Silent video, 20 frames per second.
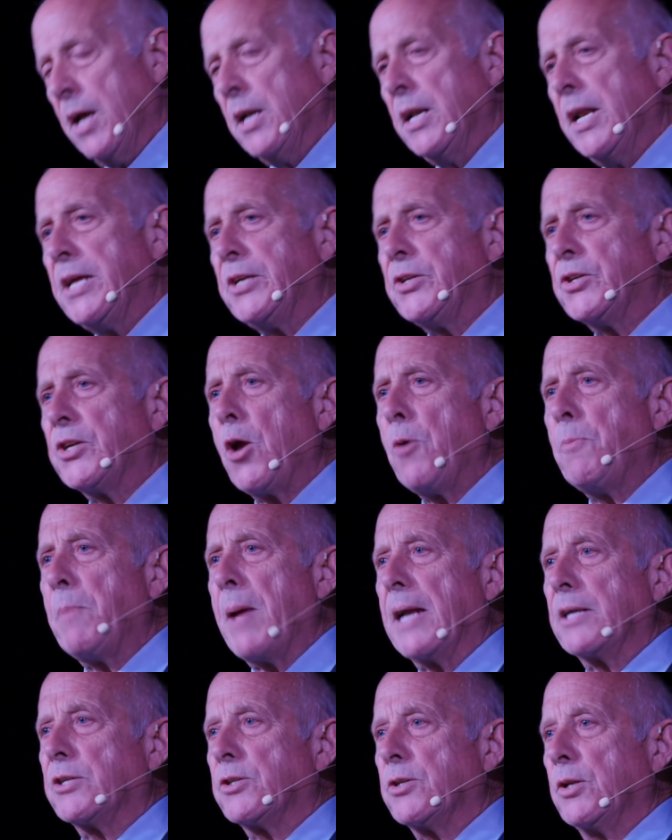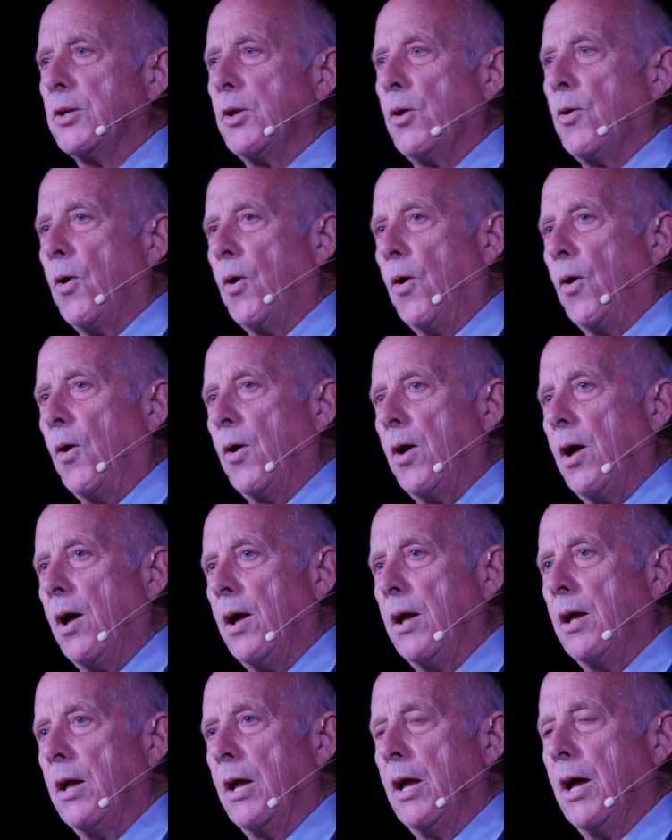Let's go back to law,
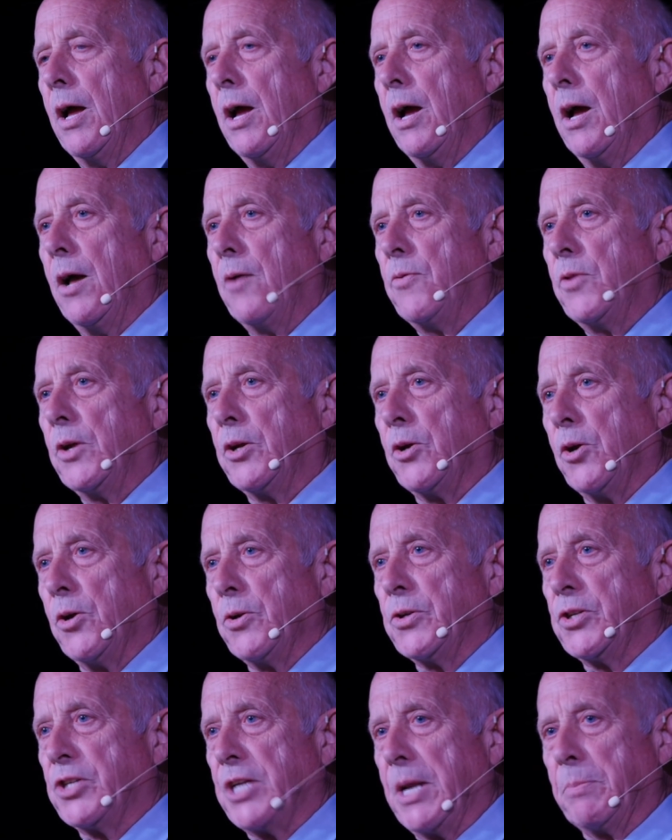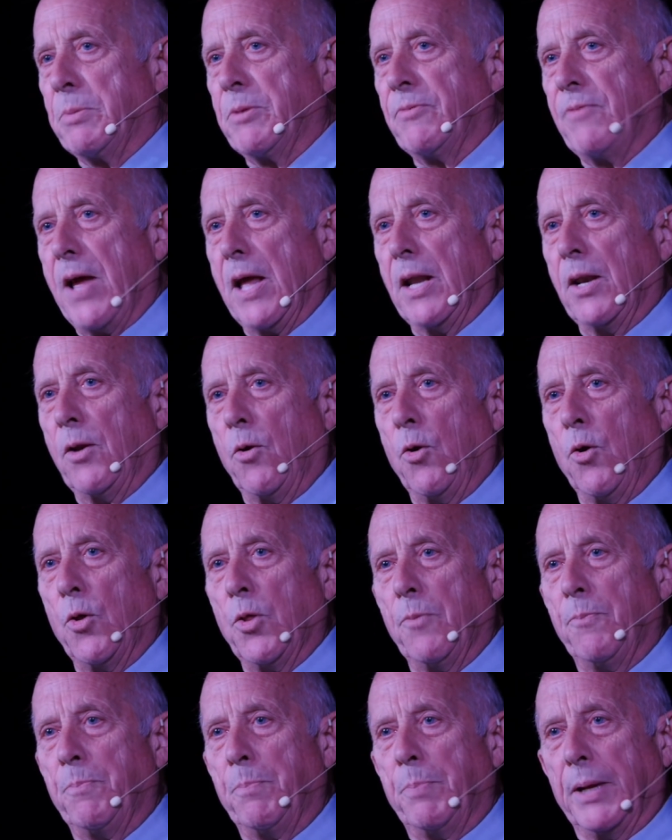the concept of our law,
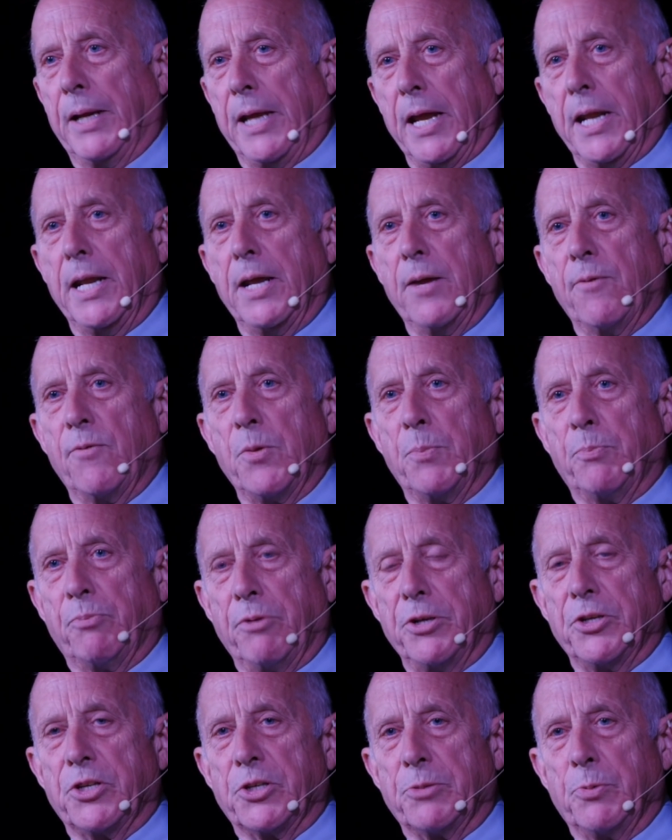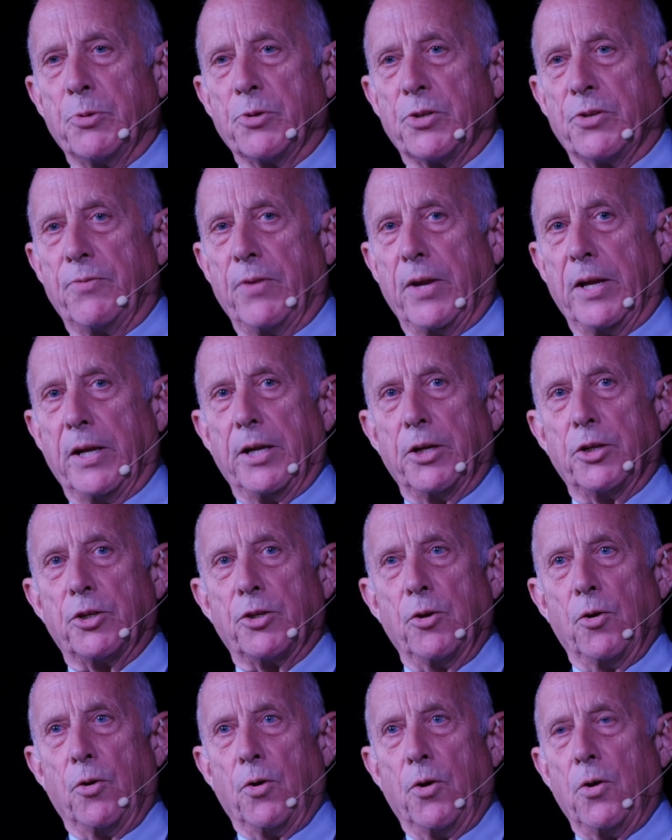the beginning of the principles of
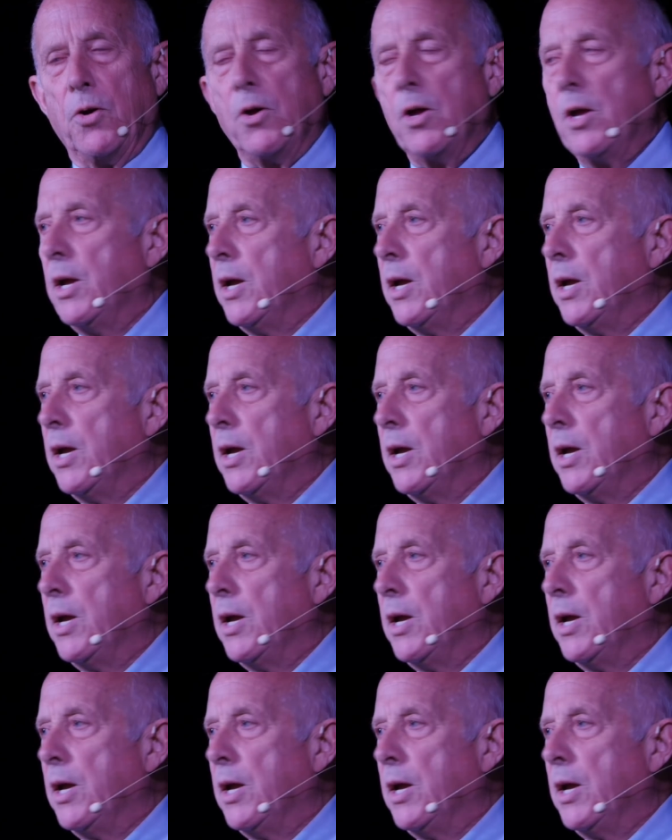English law.